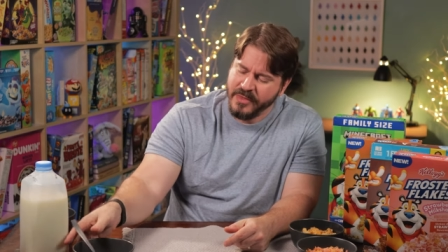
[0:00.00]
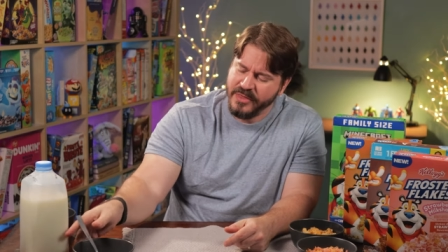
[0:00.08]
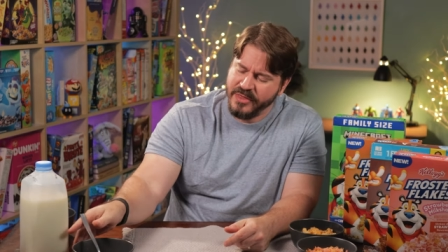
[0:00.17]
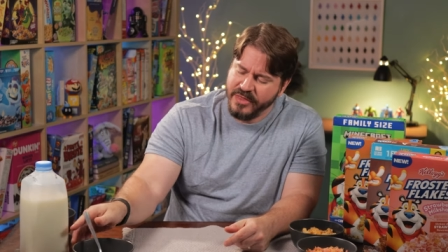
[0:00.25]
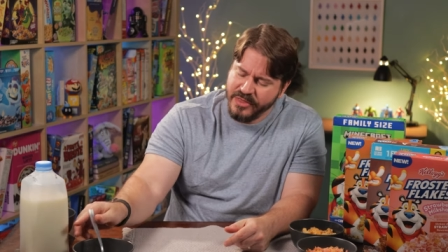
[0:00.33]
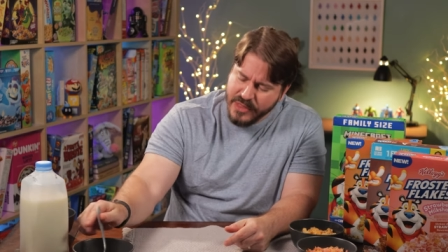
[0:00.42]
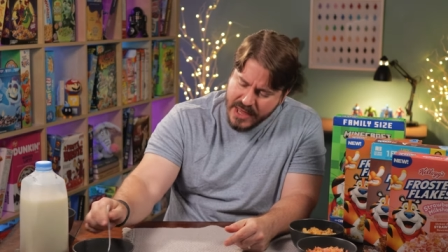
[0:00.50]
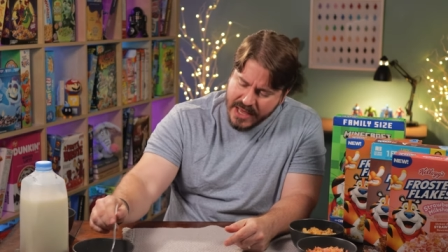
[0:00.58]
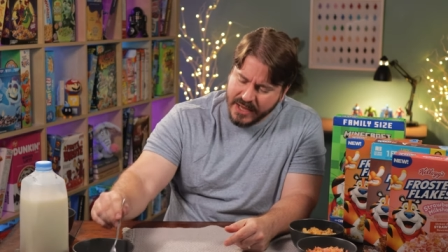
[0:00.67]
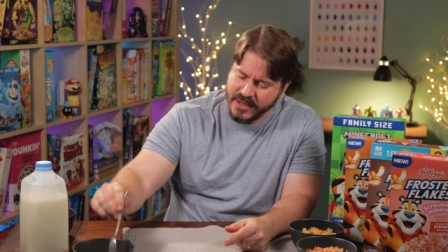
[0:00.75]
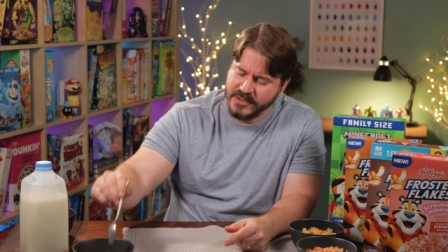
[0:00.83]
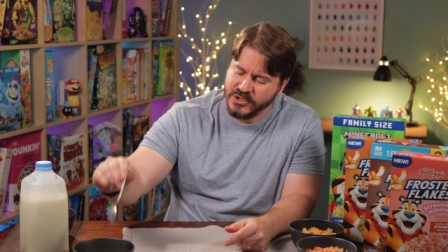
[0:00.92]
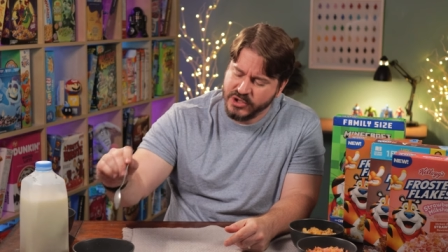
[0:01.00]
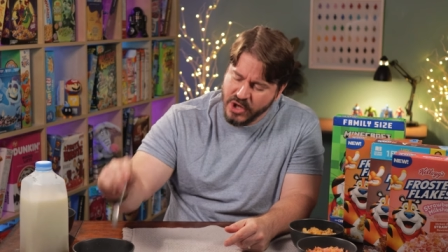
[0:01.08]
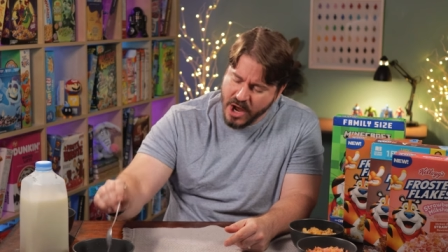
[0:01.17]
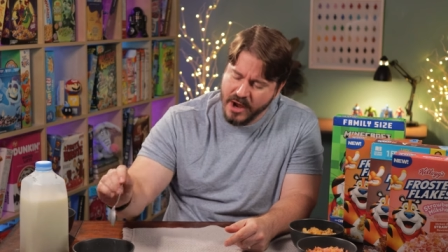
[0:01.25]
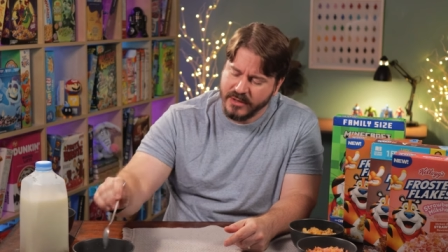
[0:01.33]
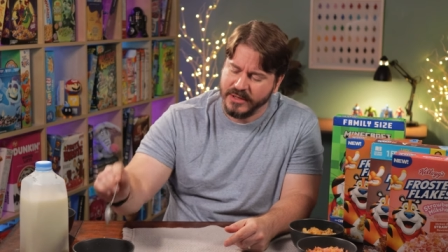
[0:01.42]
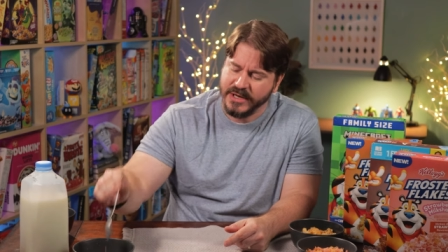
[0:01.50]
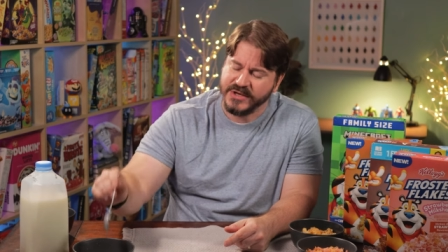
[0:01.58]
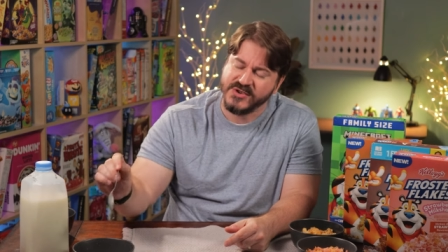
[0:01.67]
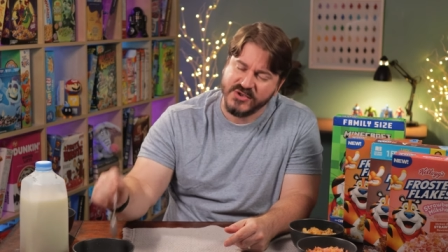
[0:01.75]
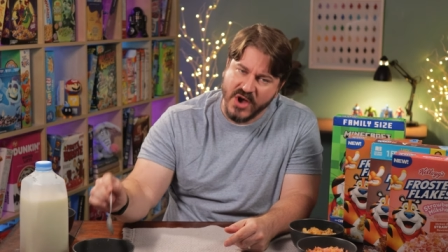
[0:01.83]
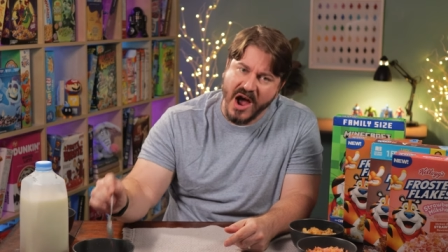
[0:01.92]
thick, chocolatey
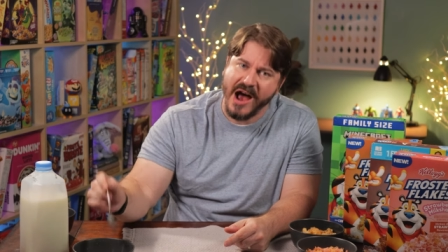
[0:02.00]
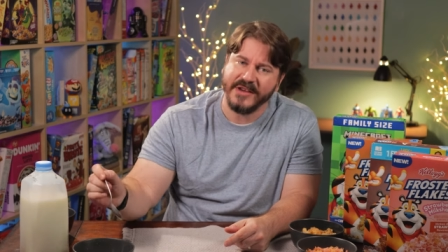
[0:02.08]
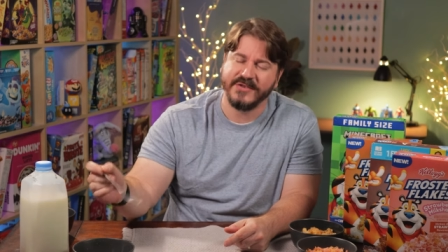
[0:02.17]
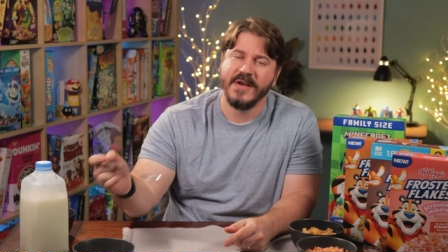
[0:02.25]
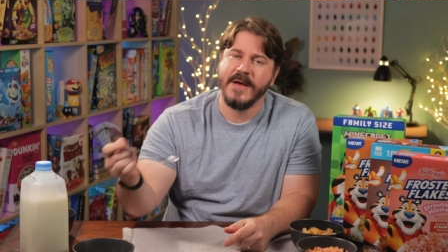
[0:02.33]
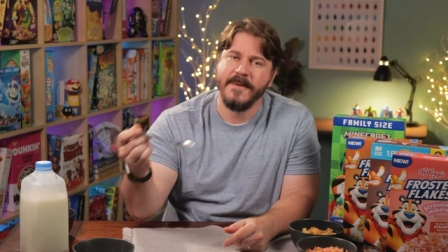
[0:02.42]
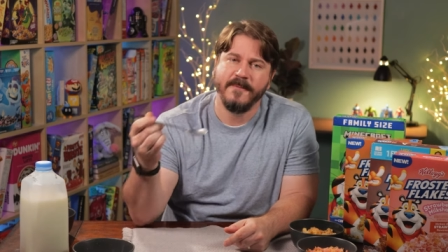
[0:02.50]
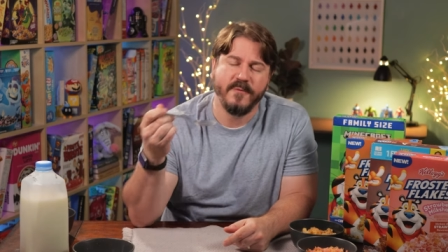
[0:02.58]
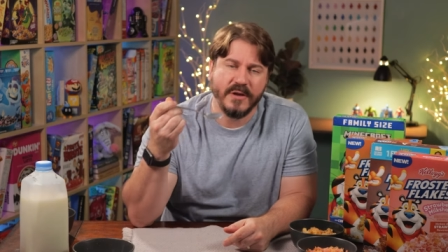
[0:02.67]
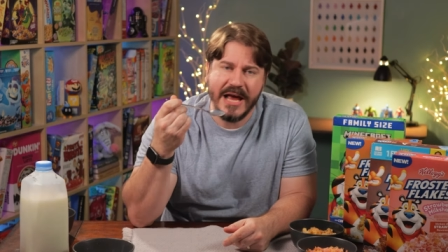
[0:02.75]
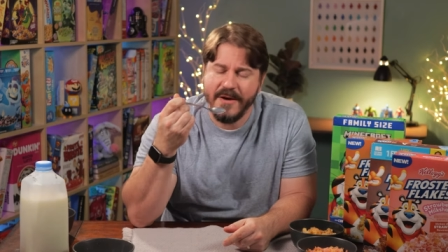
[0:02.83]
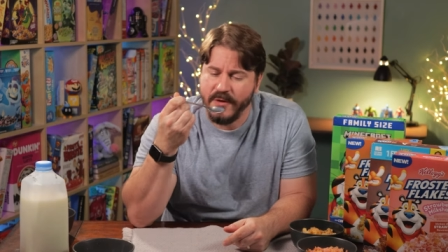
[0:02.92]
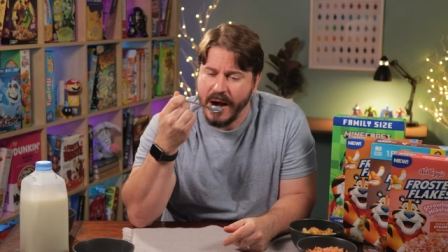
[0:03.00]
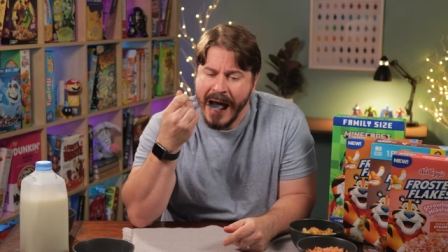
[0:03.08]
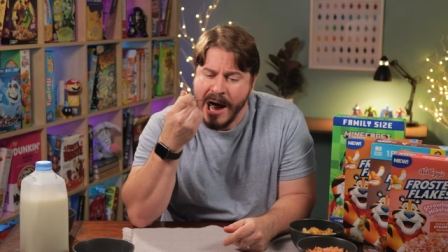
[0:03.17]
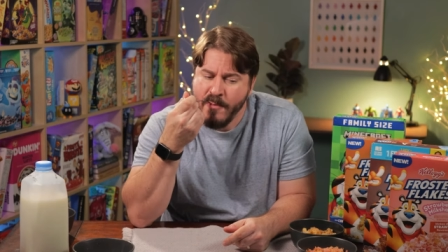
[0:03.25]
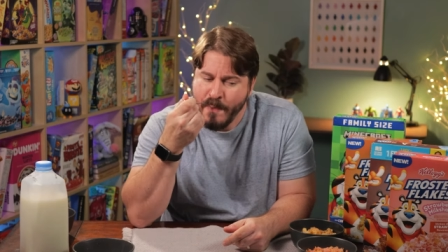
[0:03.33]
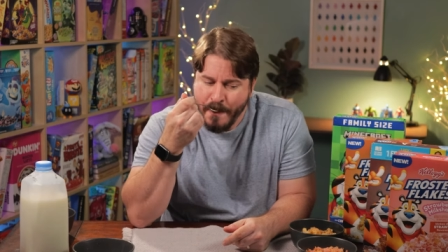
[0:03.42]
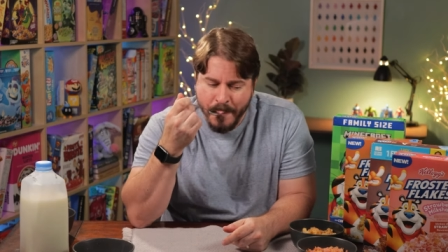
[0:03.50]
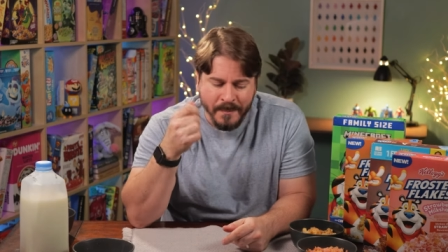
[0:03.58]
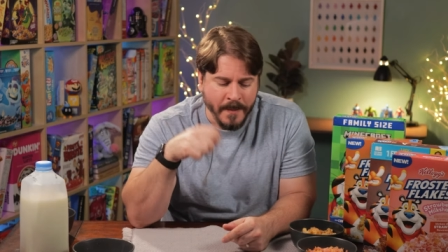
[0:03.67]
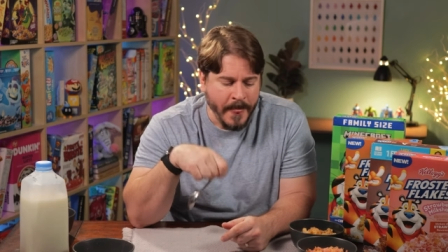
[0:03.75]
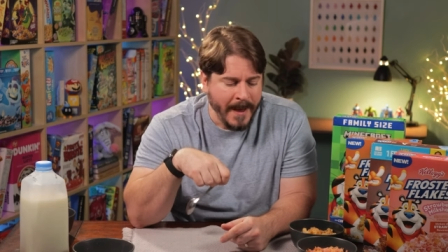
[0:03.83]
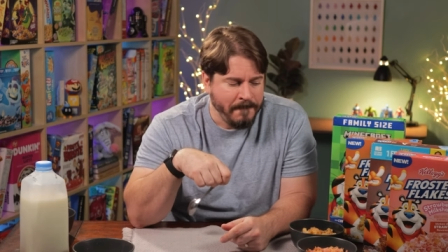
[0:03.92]
sauce flavor.
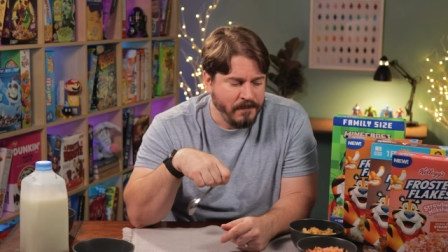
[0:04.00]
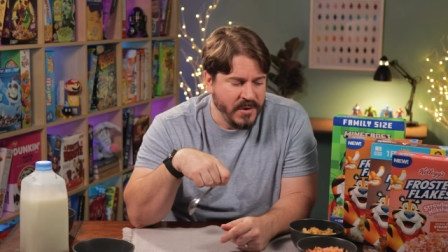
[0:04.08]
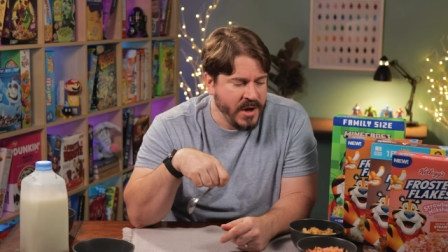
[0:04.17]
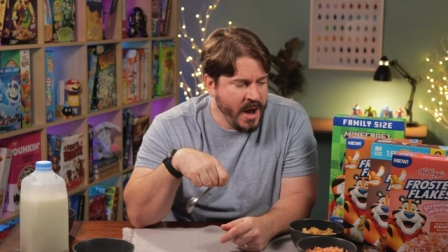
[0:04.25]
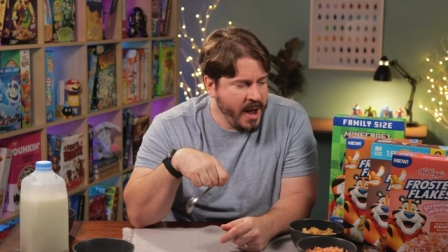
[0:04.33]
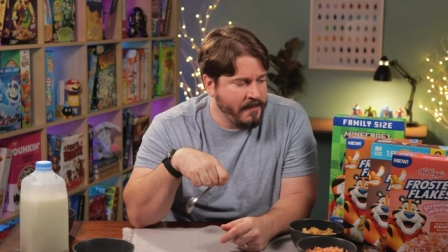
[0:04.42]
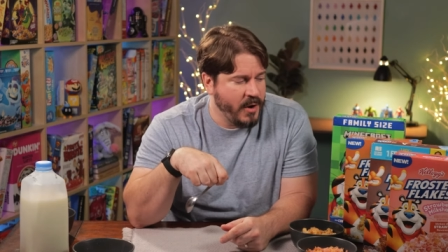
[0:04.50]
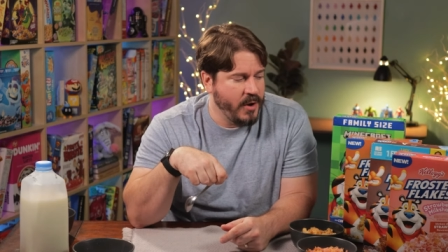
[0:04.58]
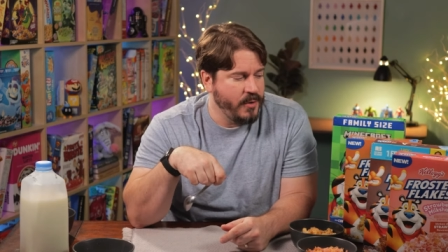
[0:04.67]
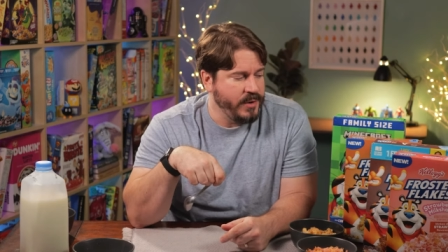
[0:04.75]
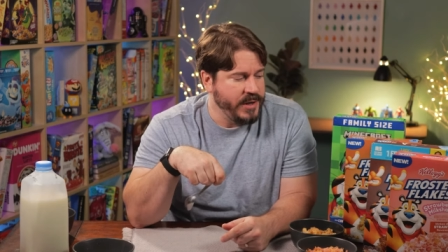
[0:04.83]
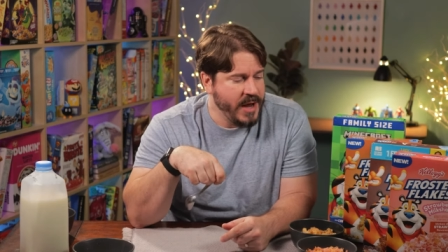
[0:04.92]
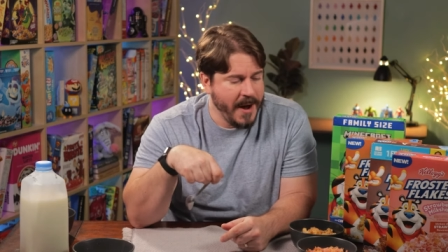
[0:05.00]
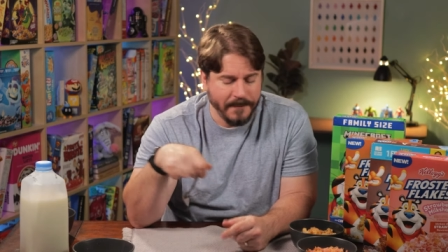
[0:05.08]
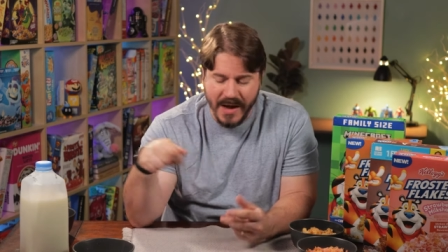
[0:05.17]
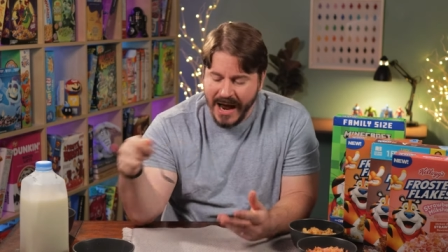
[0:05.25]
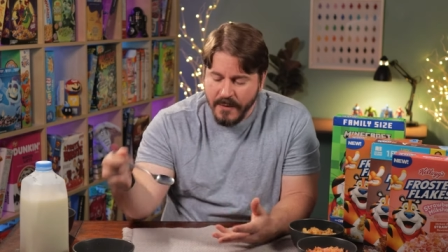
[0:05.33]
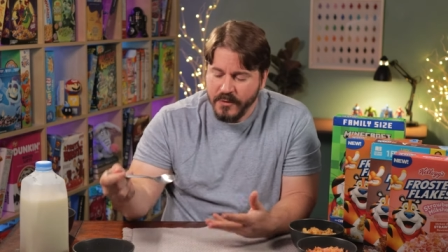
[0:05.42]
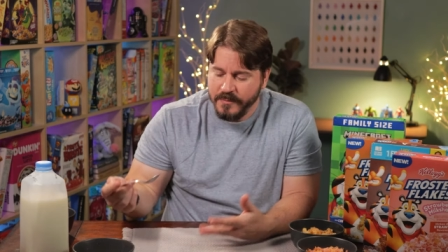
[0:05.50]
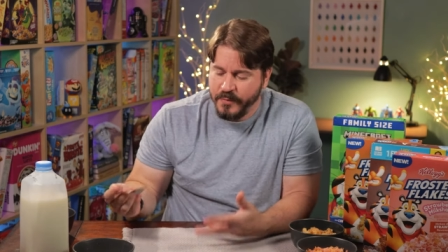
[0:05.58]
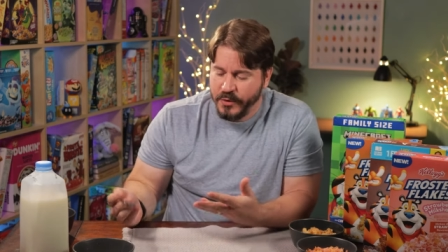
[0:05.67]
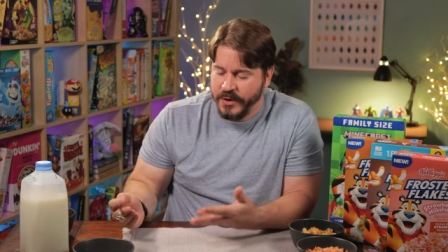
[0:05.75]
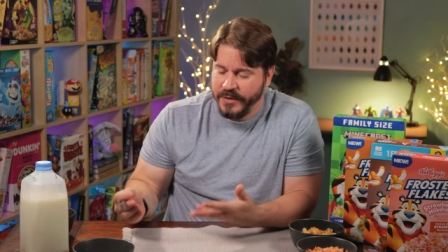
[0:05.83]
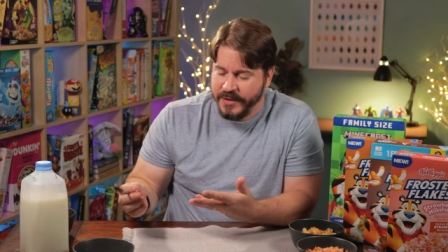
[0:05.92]
Yum, oh yum. I would
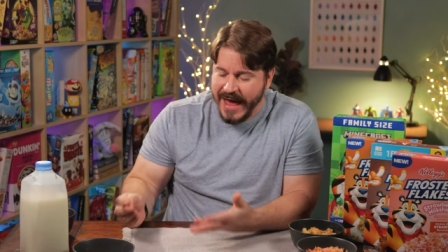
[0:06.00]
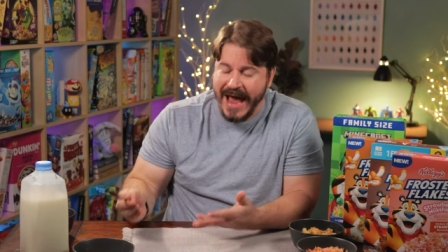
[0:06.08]
put